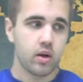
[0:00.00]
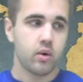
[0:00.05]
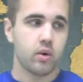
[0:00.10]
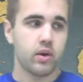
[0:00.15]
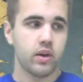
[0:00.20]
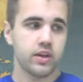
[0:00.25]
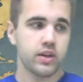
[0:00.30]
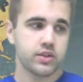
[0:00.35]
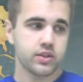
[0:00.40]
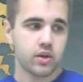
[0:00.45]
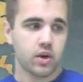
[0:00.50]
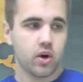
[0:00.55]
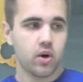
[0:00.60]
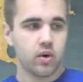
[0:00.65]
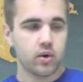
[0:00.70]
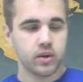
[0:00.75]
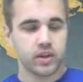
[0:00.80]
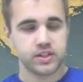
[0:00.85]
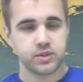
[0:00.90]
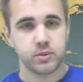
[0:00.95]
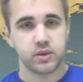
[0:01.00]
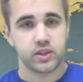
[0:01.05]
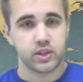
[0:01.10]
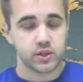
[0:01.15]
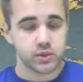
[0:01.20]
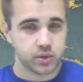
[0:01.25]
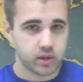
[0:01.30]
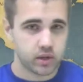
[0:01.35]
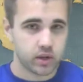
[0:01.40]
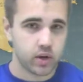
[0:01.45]
Well, let's meet
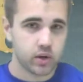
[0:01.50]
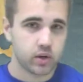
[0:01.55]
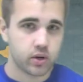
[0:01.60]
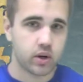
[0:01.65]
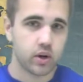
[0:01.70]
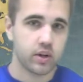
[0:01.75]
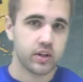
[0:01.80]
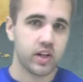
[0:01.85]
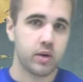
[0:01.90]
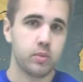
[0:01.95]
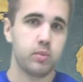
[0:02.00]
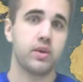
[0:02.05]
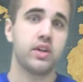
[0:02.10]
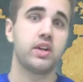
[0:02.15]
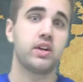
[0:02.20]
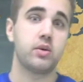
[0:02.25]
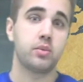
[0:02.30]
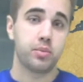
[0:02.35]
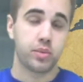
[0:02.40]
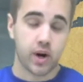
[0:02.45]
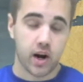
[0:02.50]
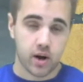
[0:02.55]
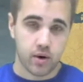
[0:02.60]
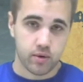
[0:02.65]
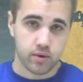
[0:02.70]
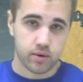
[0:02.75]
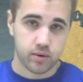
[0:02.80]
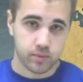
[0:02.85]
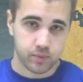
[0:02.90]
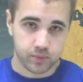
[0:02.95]
this little girl named Linda Brown.
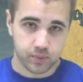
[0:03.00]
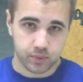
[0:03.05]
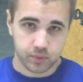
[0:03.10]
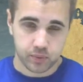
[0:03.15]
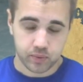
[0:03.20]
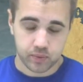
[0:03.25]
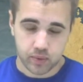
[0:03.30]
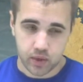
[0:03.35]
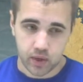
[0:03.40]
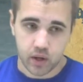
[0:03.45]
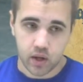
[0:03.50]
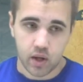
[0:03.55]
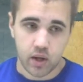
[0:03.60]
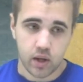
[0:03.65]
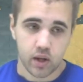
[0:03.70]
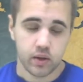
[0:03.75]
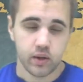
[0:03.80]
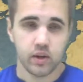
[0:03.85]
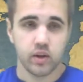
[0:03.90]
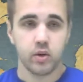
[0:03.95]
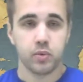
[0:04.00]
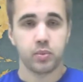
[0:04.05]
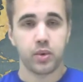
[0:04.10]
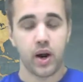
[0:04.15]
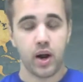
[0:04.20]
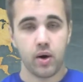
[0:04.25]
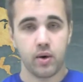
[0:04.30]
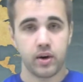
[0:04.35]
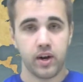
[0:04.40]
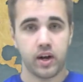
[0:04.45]
Linda
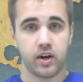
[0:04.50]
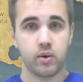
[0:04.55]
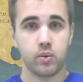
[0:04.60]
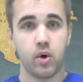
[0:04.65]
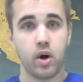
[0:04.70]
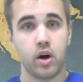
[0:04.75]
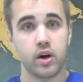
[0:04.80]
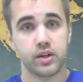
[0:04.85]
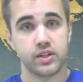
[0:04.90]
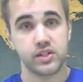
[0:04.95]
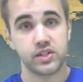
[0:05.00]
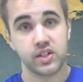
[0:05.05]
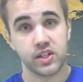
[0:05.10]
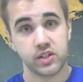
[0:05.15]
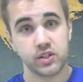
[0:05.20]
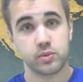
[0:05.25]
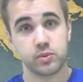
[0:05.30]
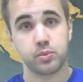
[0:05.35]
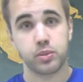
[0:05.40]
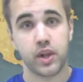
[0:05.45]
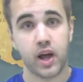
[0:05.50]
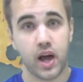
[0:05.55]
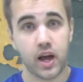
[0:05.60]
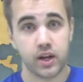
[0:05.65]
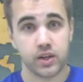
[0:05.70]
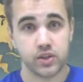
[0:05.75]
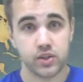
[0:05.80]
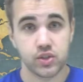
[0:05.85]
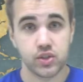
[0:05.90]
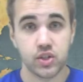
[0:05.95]
Brown had to walk 6
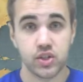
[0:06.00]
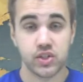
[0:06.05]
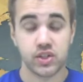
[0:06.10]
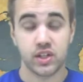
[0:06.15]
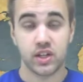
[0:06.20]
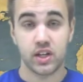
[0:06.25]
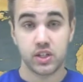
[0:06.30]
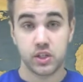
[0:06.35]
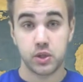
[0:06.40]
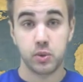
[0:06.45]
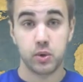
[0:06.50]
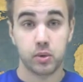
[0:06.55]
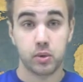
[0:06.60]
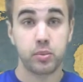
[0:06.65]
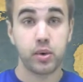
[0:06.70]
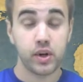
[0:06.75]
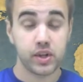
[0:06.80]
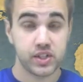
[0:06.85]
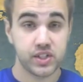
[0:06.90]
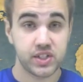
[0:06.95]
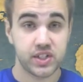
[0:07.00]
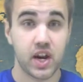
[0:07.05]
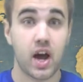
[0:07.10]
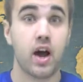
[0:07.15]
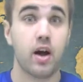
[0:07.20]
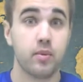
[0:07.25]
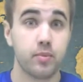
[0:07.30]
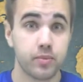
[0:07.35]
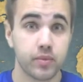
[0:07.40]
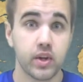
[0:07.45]
blocks just to get to her bus
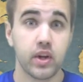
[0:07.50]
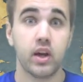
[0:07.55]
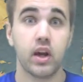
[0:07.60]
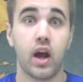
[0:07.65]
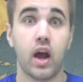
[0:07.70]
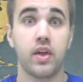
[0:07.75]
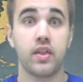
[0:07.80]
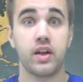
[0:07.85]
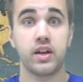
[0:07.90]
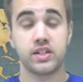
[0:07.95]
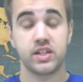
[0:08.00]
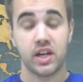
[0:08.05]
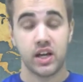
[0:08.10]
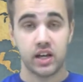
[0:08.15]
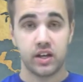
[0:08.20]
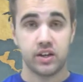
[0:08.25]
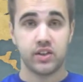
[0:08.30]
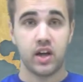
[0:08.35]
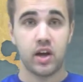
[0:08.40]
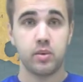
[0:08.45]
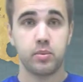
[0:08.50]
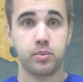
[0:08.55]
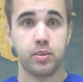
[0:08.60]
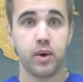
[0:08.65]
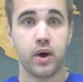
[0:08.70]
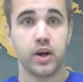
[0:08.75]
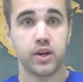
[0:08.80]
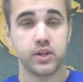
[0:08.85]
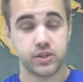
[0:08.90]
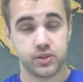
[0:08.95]
stop, and then take that
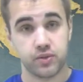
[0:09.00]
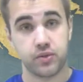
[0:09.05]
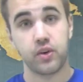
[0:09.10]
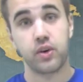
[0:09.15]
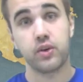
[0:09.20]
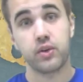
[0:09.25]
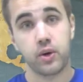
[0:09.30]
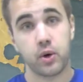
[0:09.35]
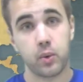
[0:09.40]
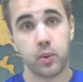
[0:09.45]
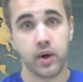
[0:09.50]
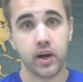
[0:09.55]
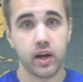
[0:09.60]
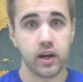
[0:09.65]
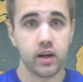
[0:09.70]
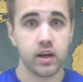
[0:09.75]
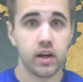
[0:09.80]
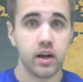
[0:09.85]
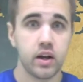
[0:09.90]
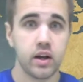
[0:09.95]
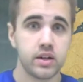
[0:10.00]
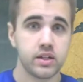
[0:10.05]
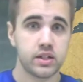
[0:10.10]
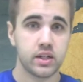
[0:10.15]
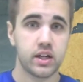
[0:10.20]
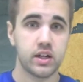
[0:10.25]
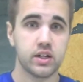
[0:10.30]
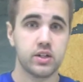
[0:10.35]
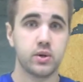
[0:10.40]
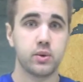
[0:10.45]
bus further away to
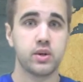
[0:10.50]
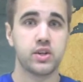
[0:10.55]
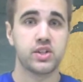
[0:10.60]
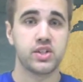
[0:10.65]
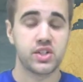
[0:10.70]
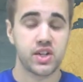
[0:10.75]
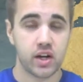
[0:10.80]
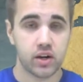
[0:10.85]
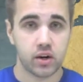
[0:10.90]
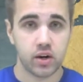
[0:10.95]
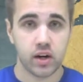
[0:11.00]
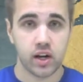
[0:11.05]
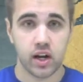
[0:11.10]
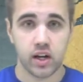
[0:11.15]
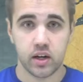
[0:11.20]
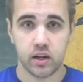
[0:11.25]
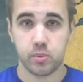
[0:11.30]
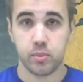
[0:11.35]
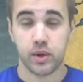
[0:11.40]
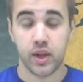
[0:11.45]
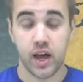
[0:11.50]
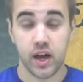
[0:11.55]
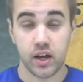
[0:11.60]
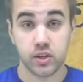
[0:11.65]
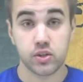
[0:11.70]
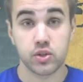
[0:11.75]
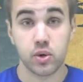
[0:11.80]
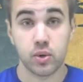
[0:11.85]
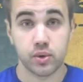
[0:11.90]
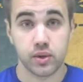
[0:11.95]
get to her segregated
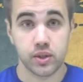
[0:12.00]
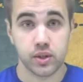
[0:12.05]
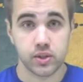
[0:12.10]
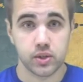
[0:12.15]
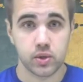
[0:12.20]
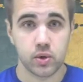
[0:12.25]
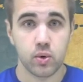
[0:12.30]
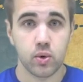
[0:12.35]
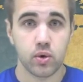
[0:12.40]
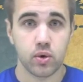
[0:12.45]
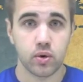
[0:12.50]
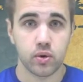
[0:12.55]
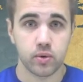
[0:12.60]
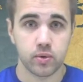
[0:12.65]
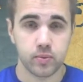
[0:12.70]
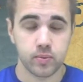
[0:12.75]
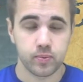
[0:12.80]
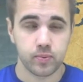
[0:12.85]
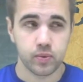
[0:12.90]
blacks-only school.